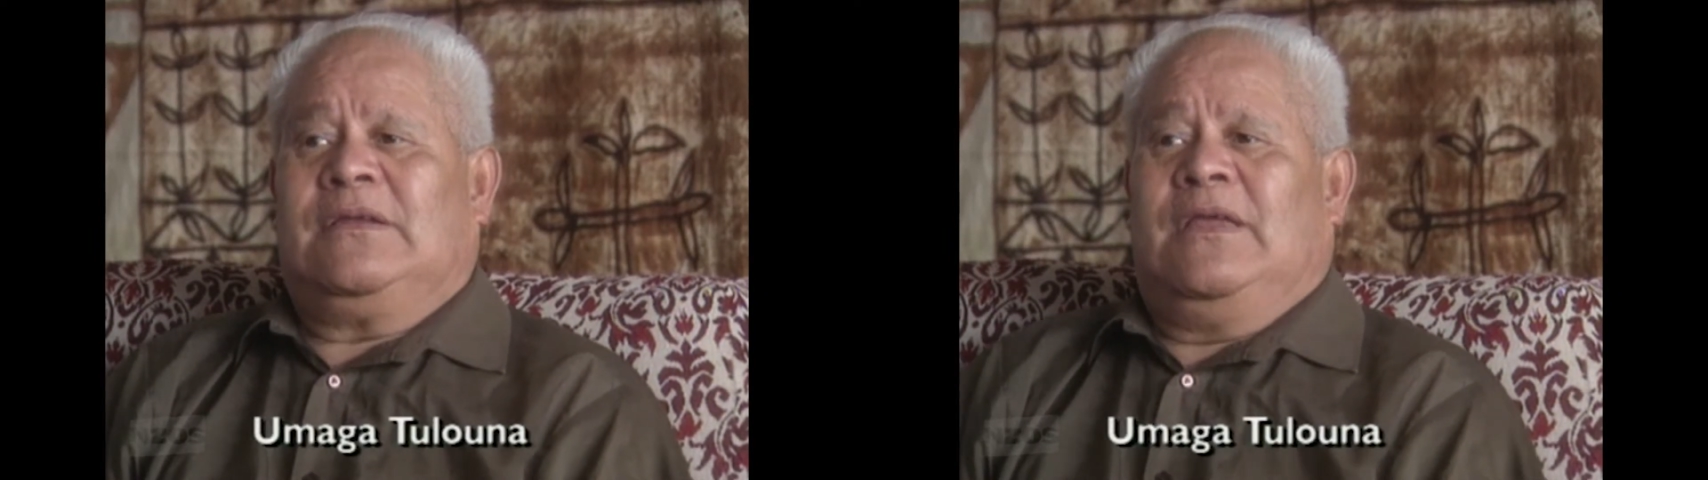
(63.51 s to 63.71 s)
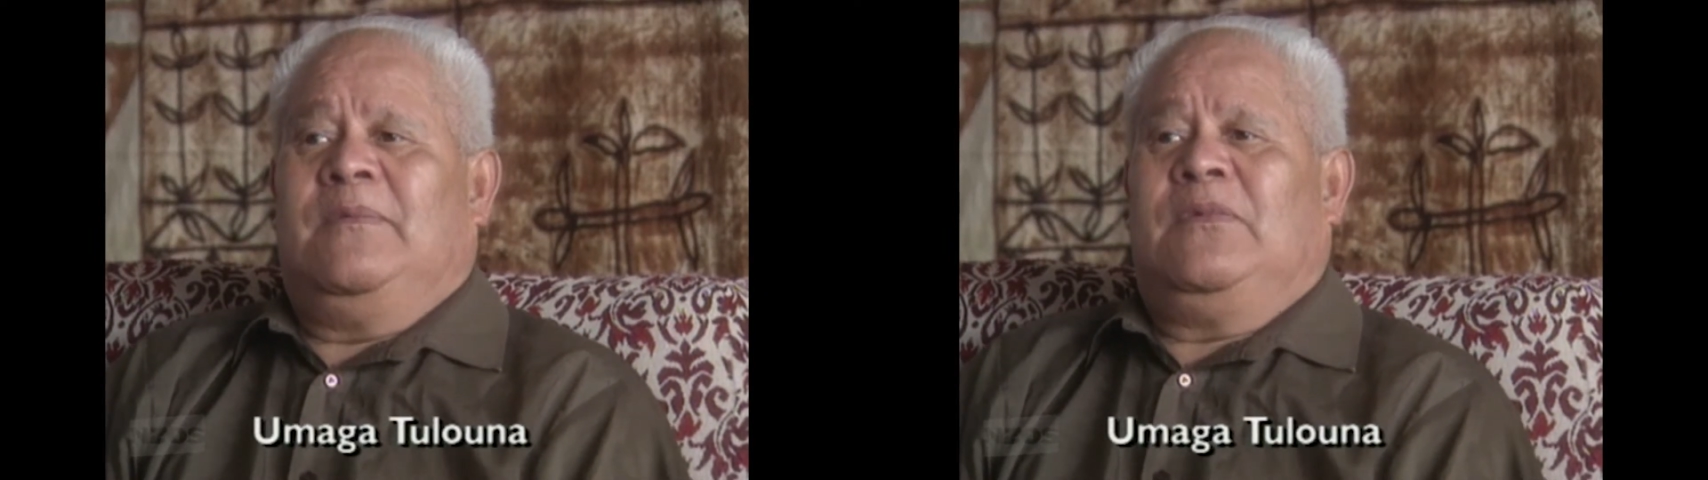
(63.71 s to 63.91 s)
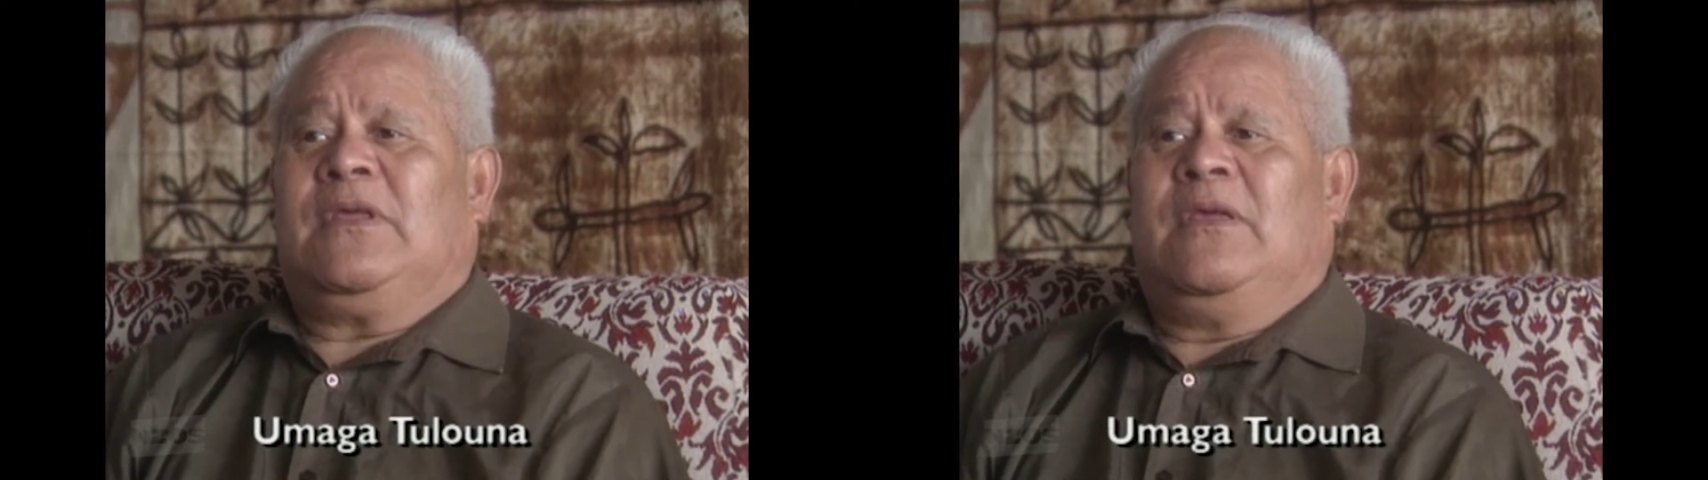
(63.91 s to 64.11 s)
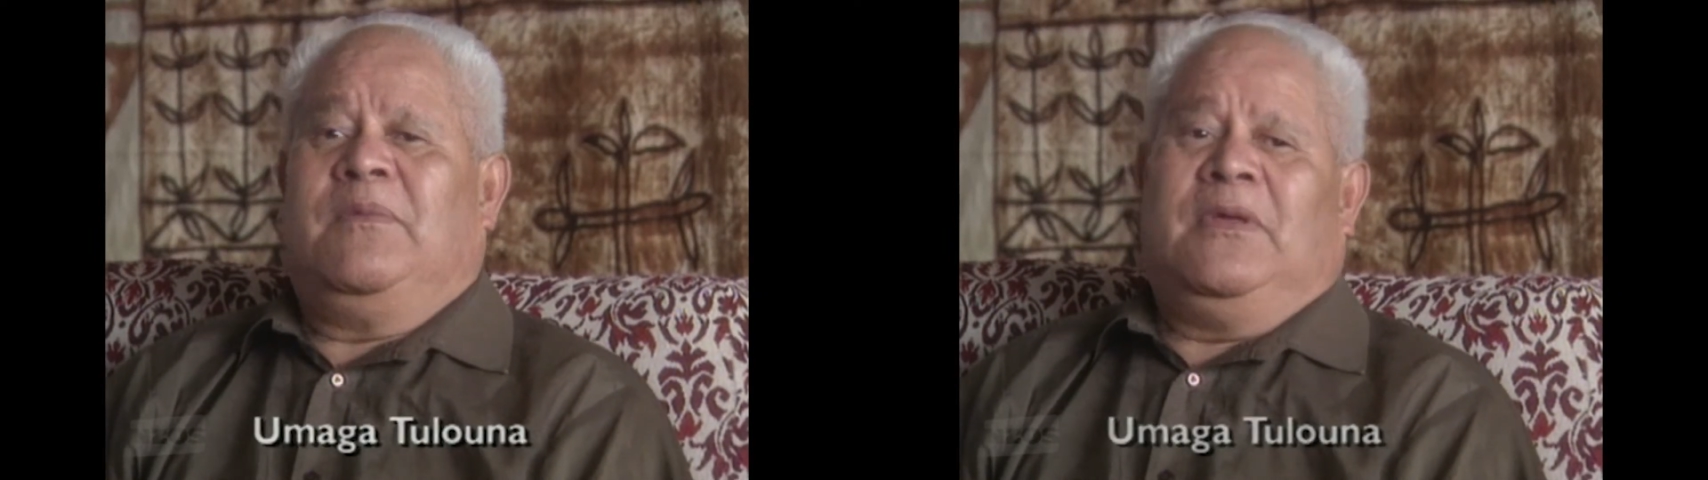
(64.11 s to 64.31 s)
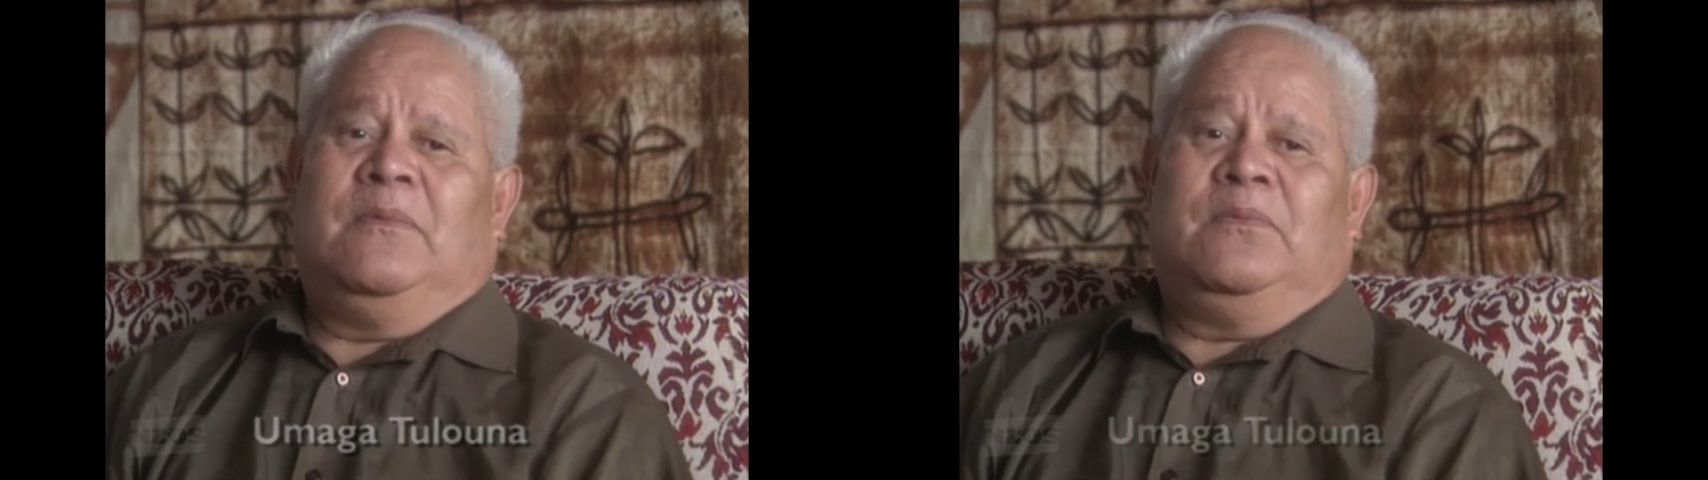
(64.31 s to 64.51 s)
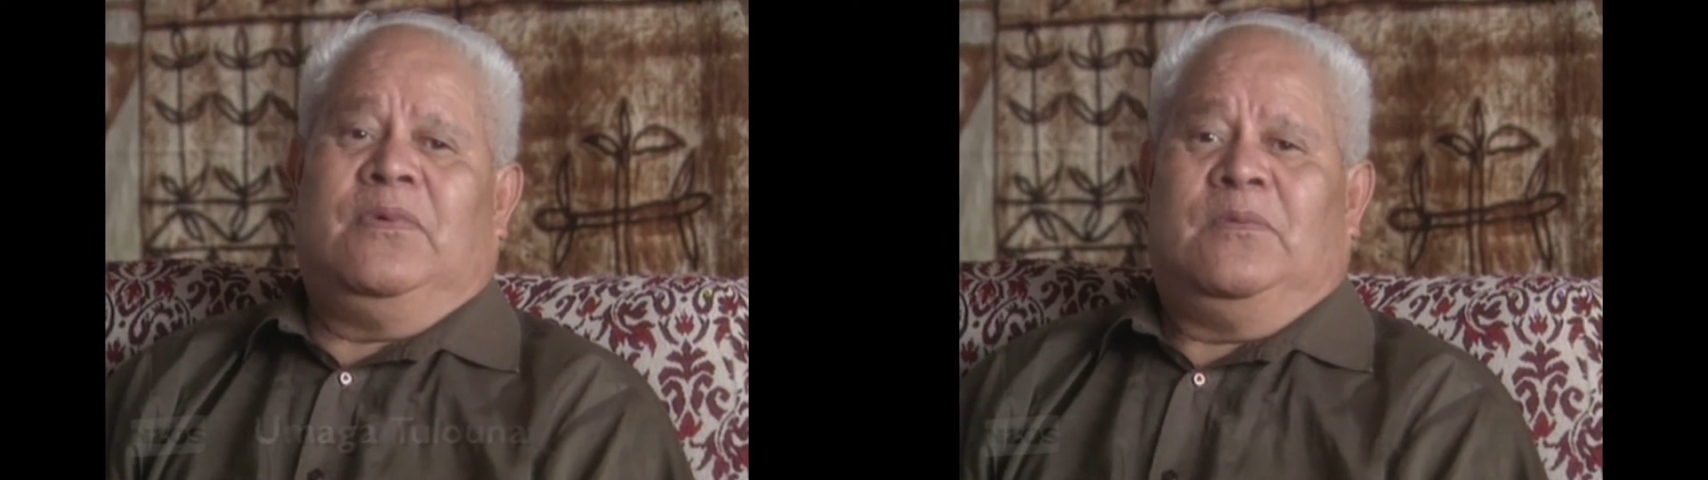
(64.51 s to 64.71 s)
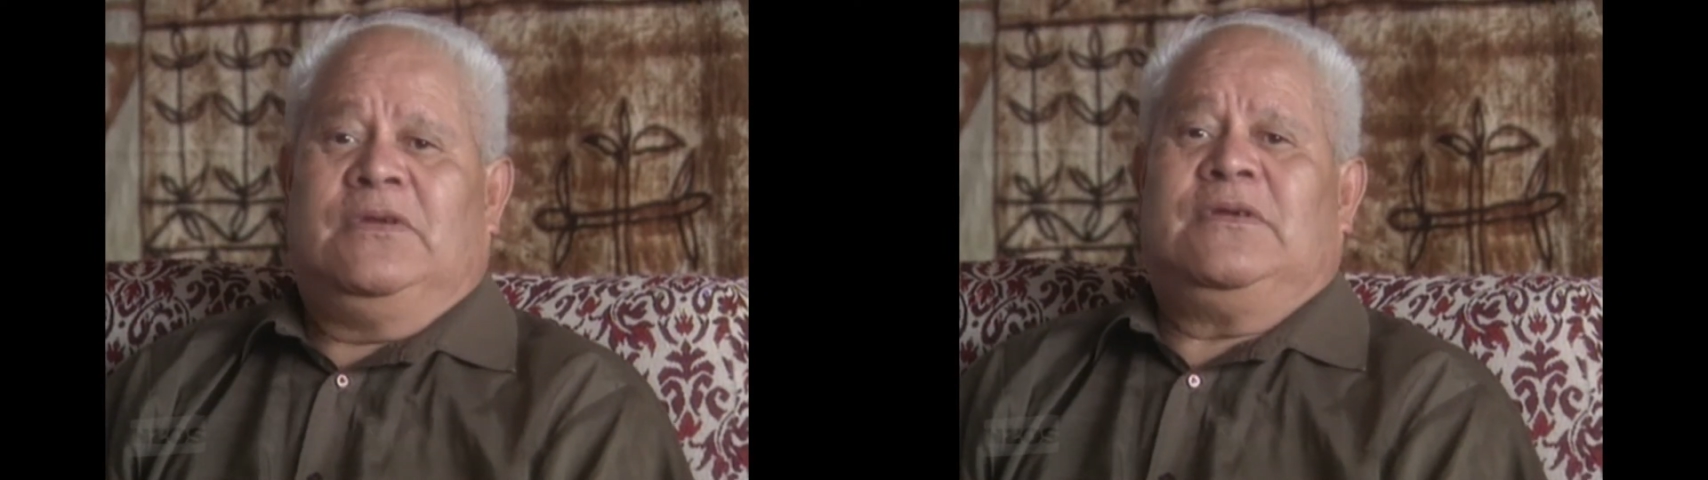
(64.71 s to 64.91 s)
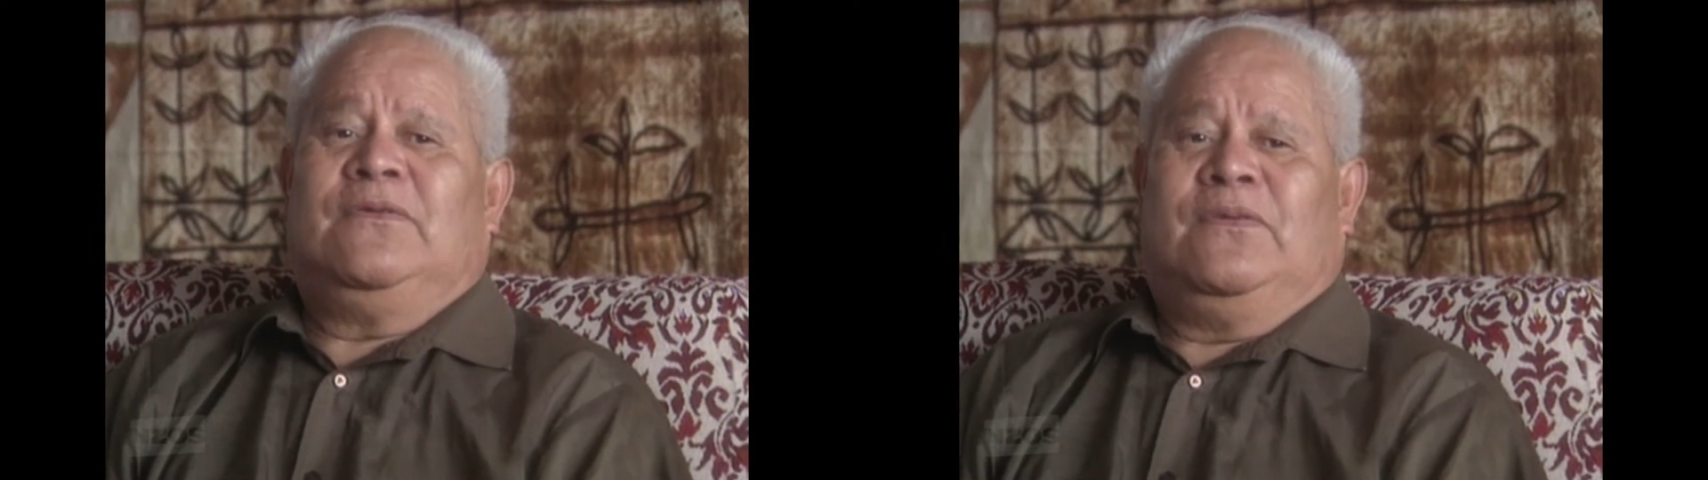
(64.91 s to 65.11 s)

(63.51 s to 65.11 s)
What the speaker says: him to give me a permission